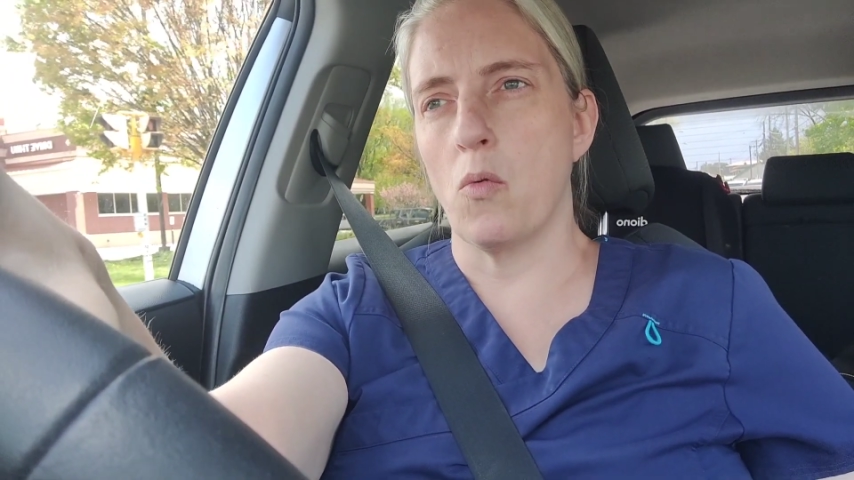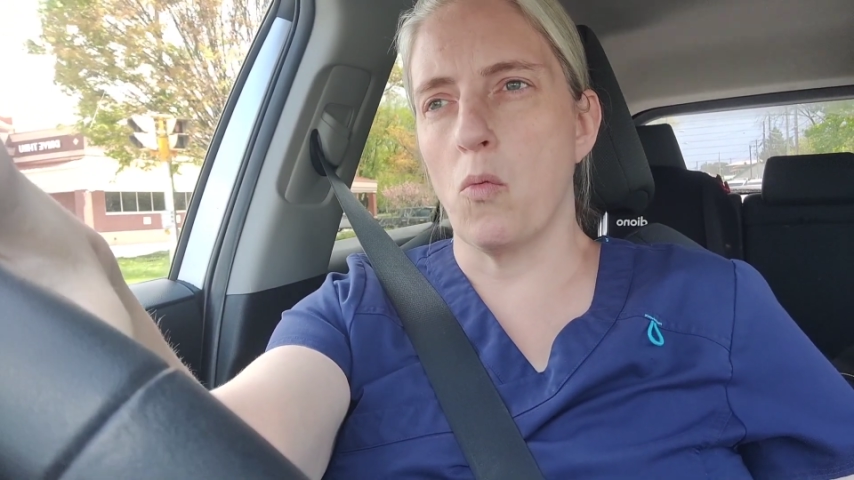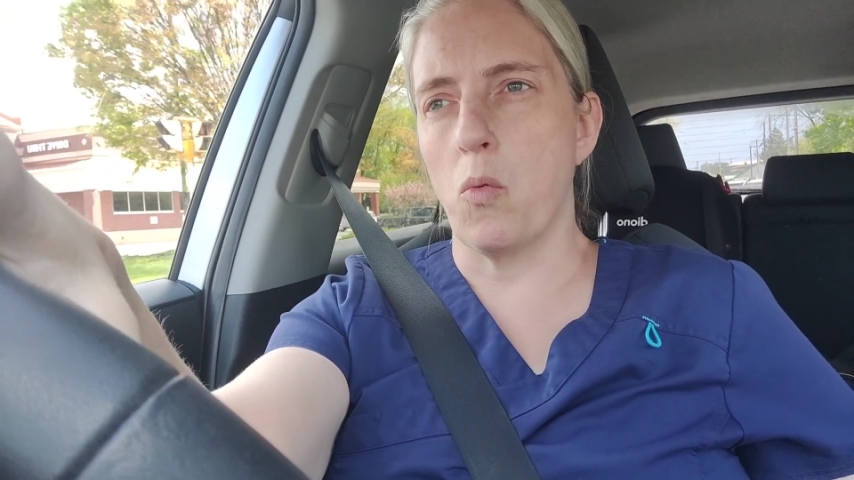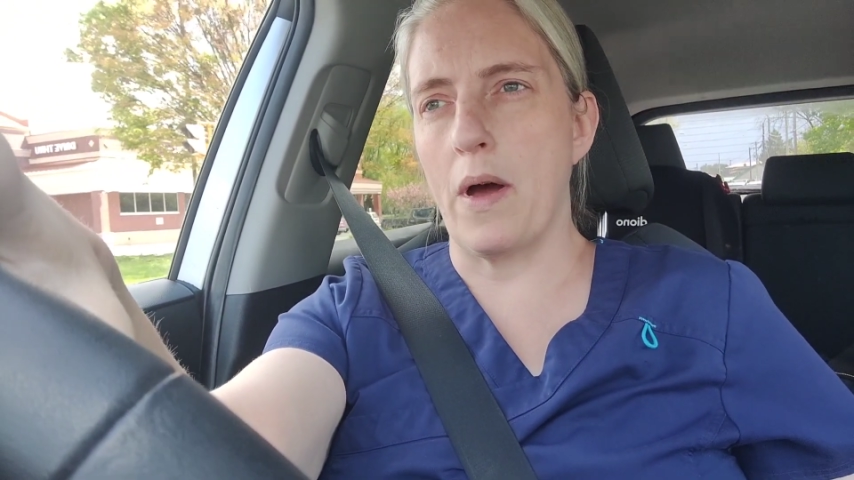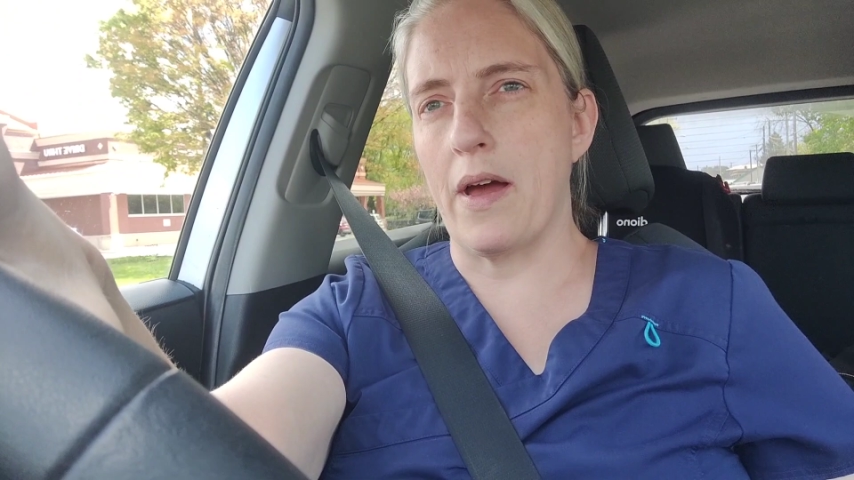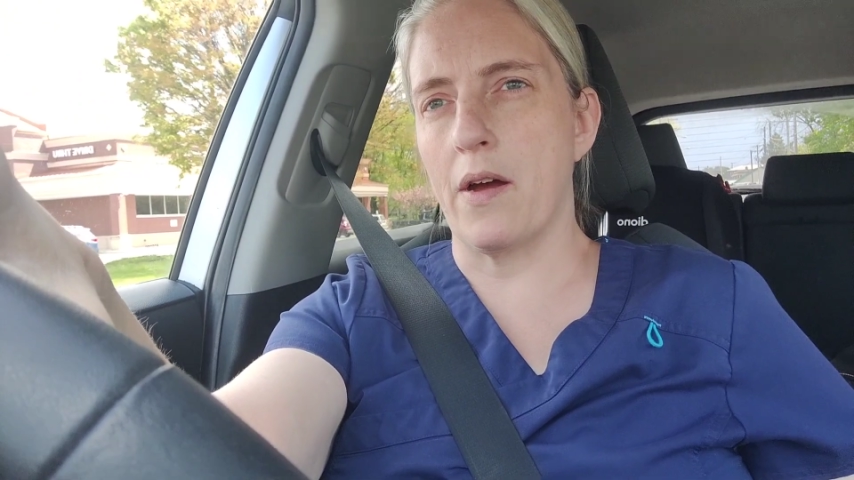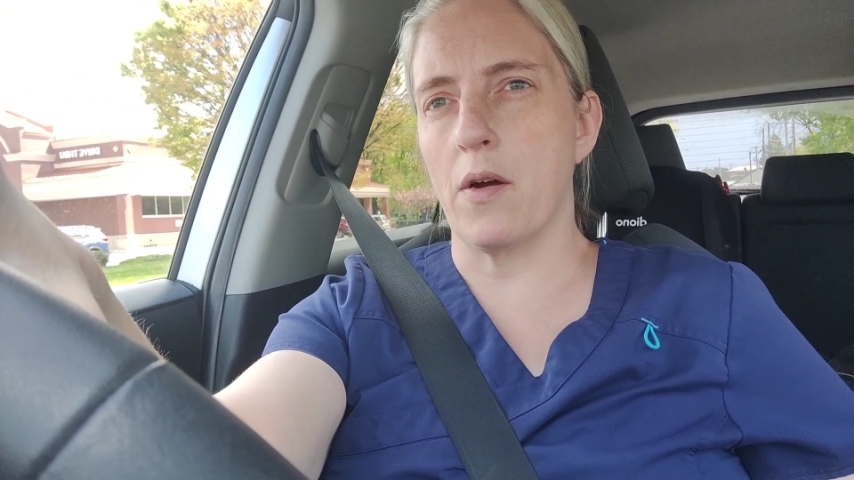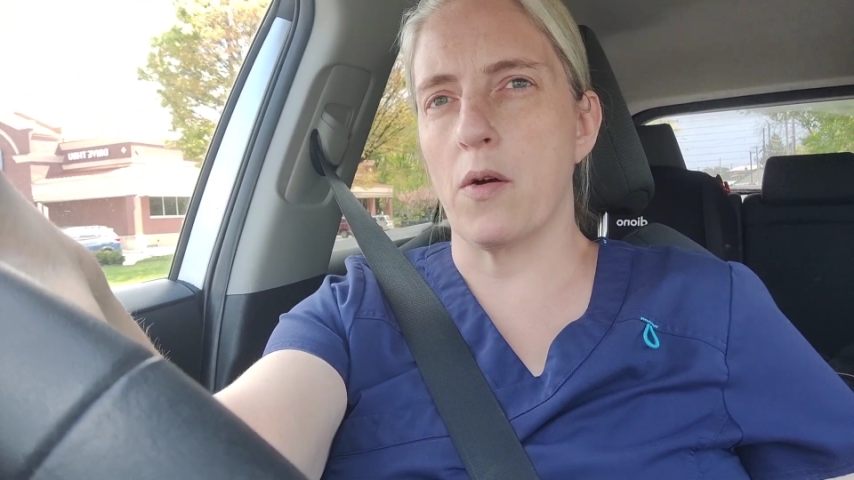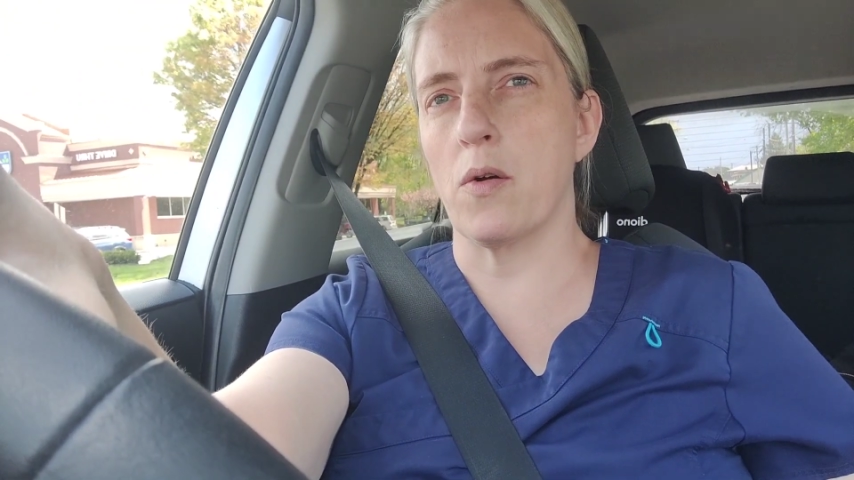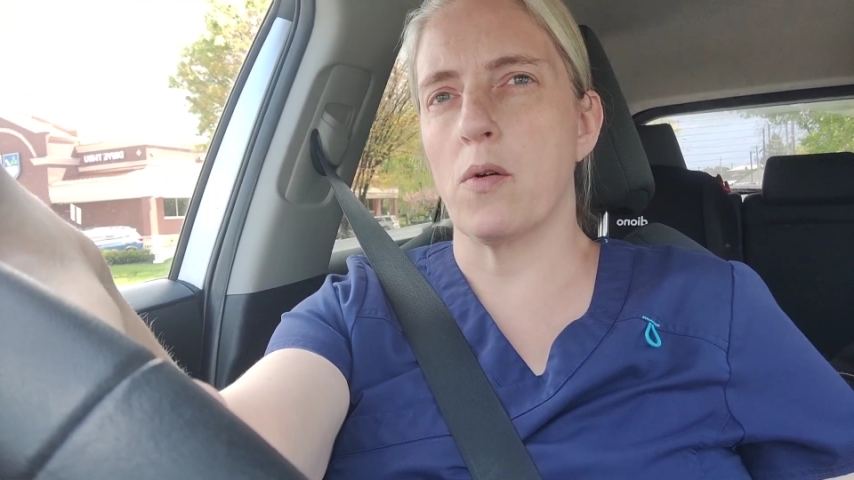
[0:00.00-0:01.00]

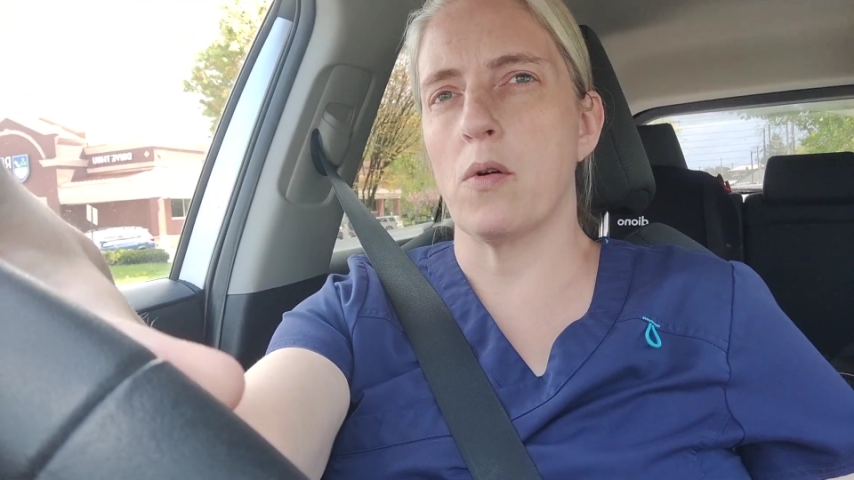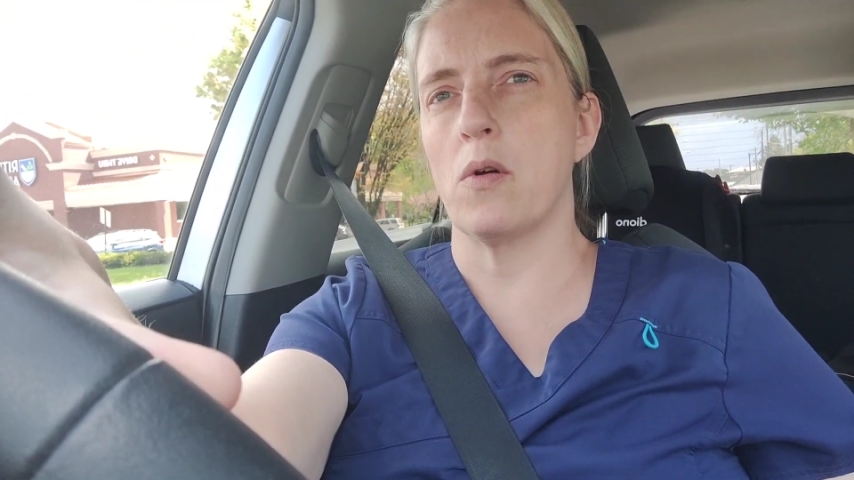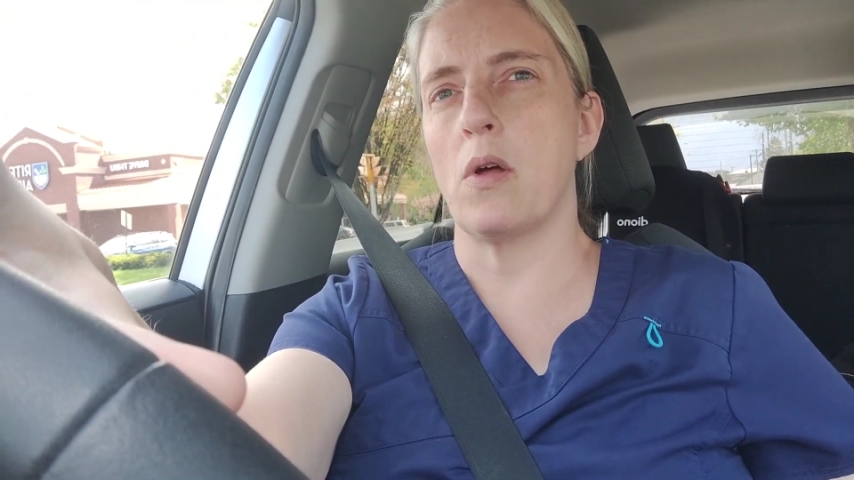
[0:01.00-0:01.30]
where